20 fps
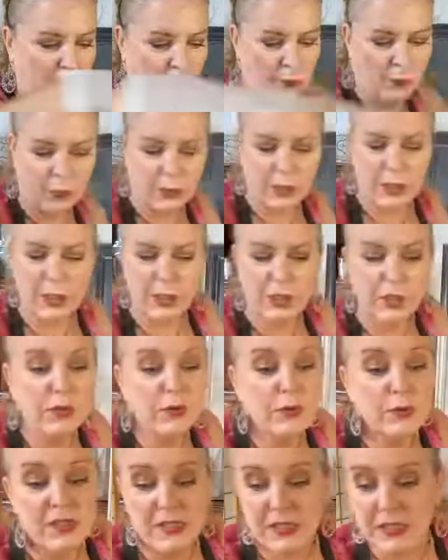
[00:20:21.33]
and we're gonna
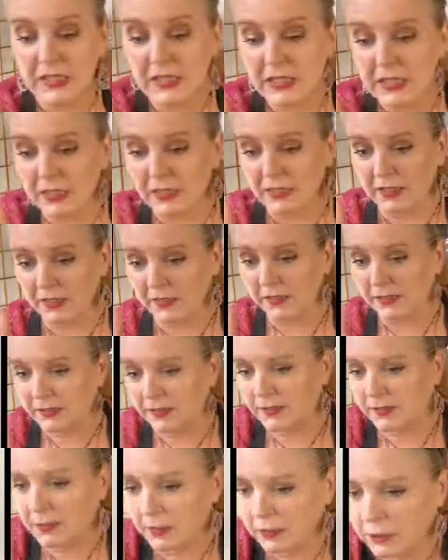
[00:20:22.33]
use
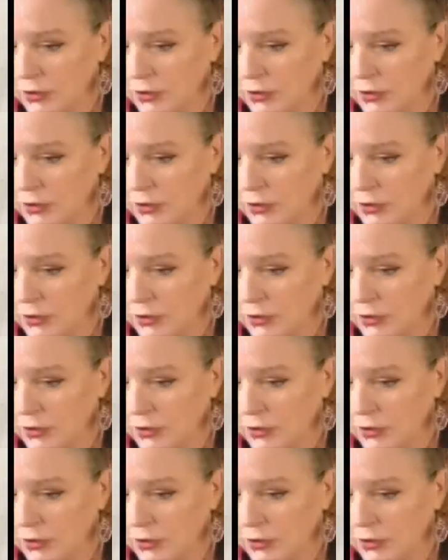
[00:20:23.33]
this